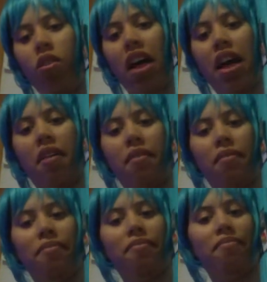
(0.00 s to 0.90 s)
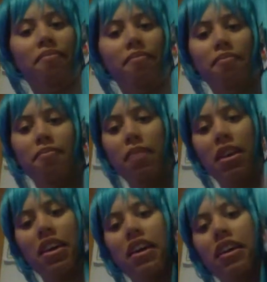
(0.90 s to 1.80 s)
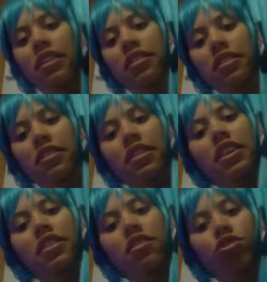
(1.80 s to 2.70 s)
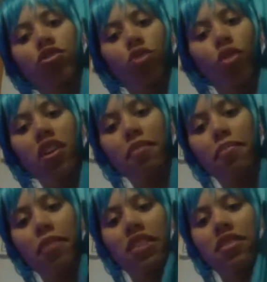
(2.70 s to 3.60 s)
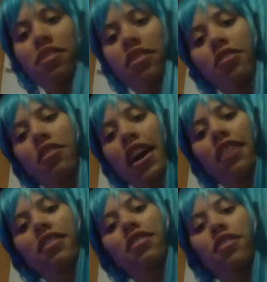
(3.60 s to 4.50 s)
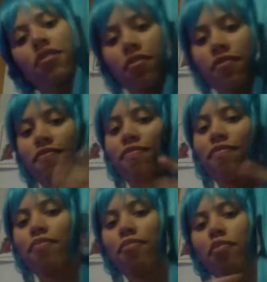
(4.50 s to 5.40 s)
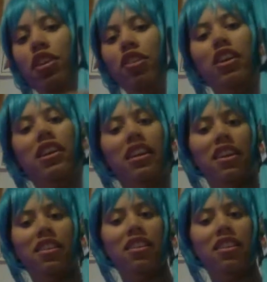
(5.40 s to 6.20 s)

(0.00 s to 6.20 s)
um, because it's short, but it still has the pretty good length.